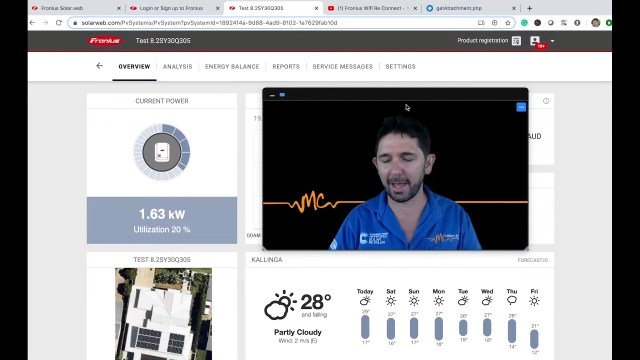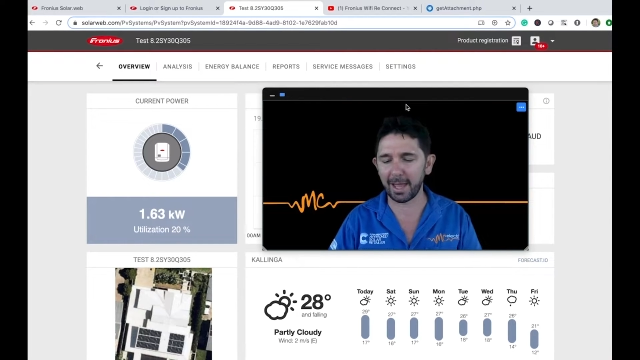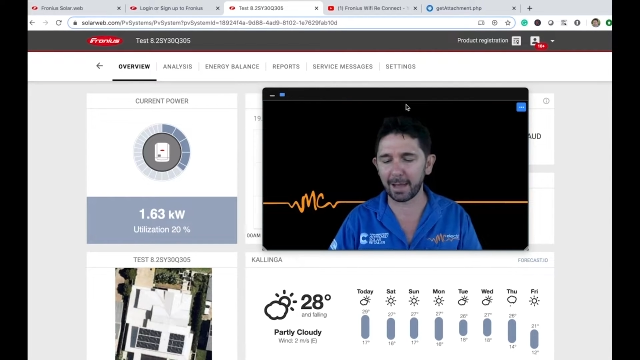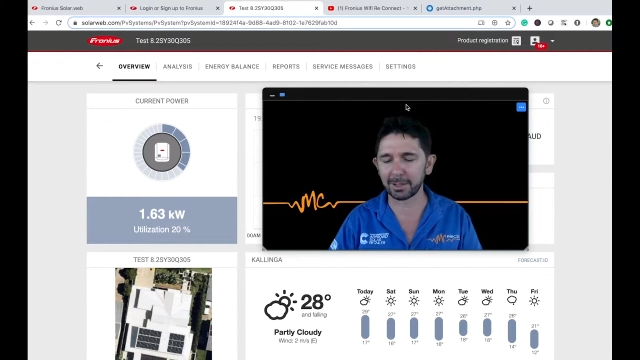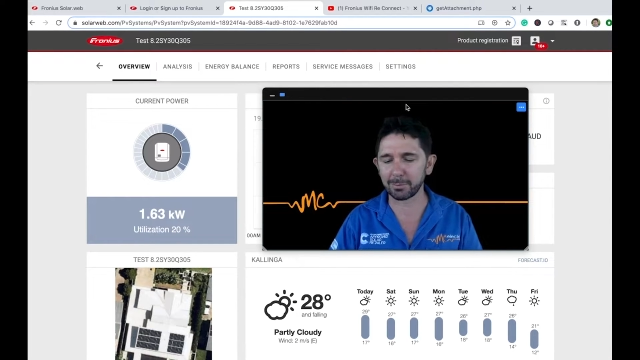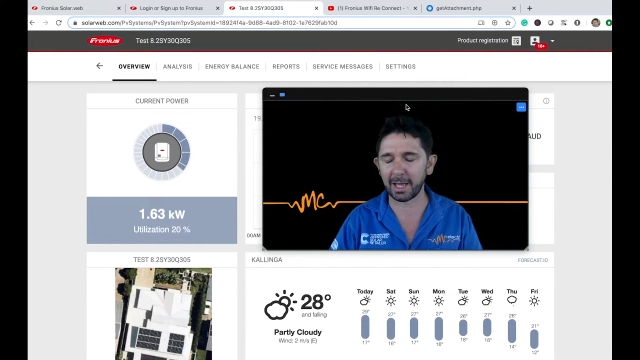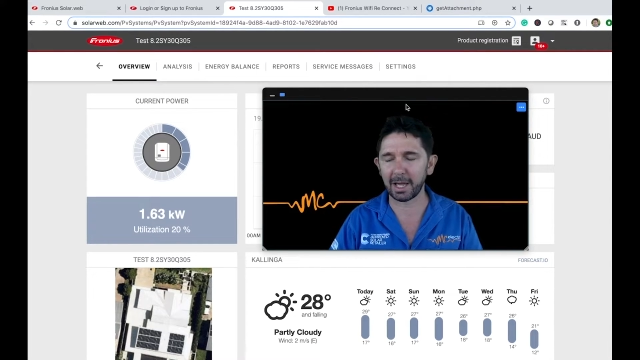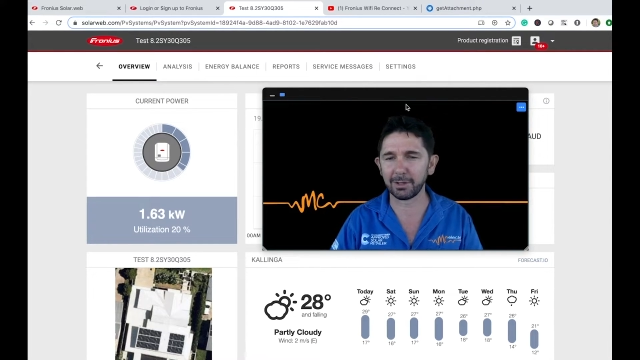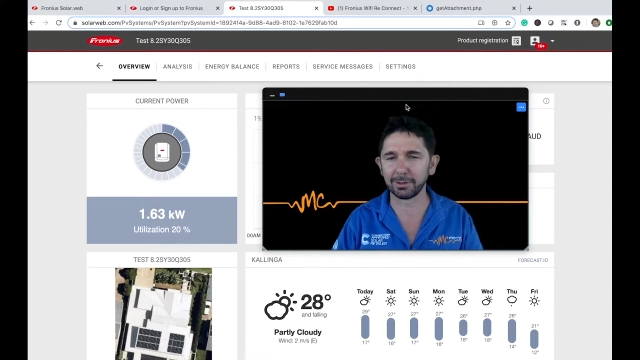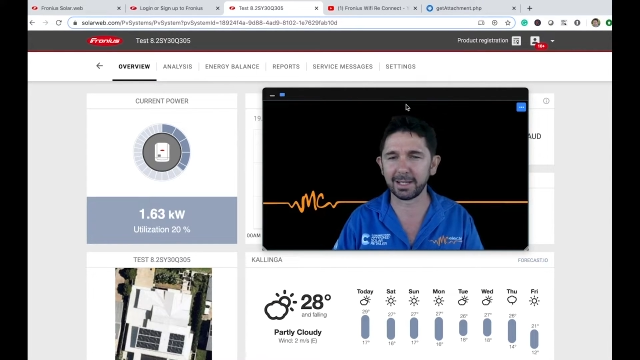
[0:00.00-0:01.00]
how much
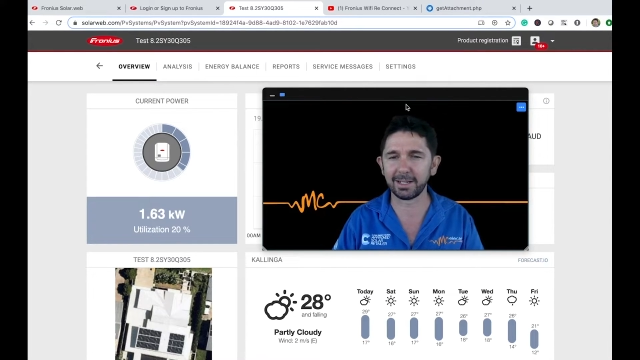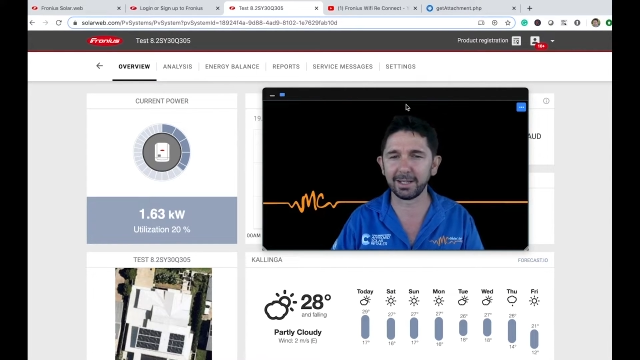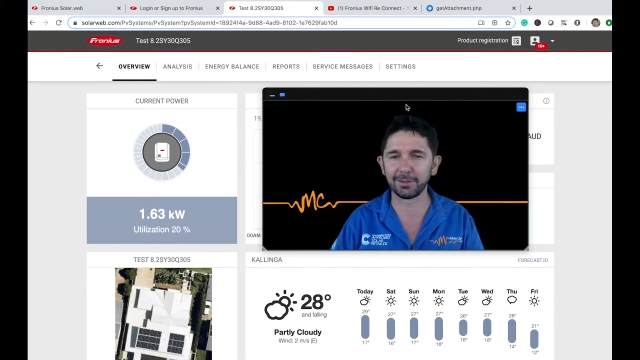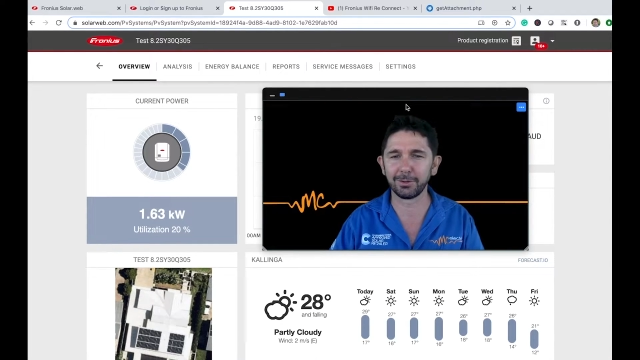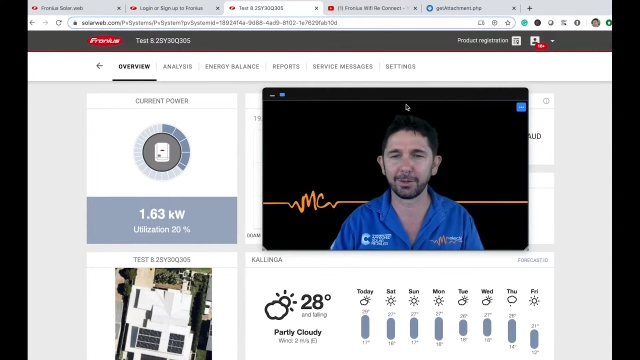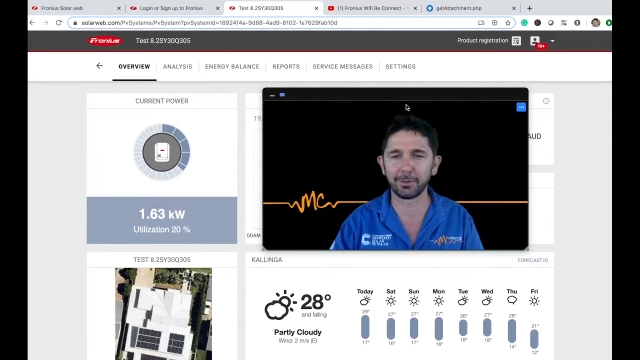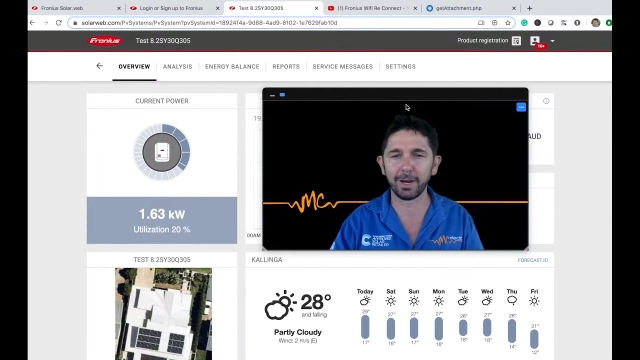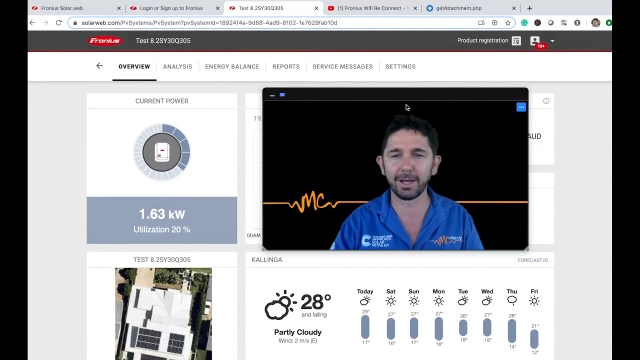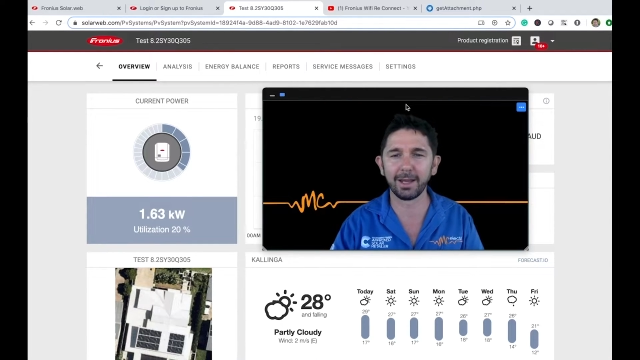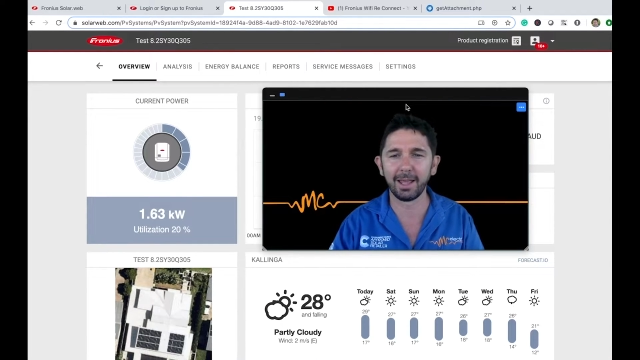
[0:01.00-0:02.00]
power you're sending to the
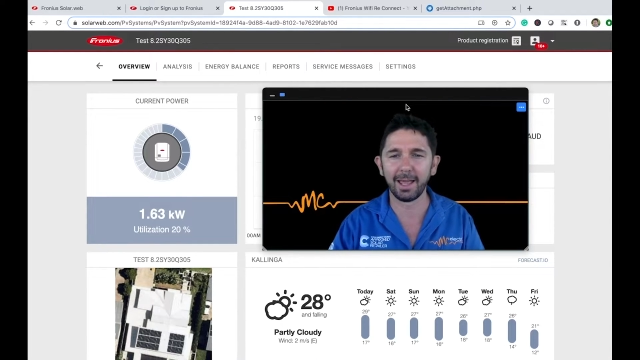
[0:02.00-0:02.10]
grid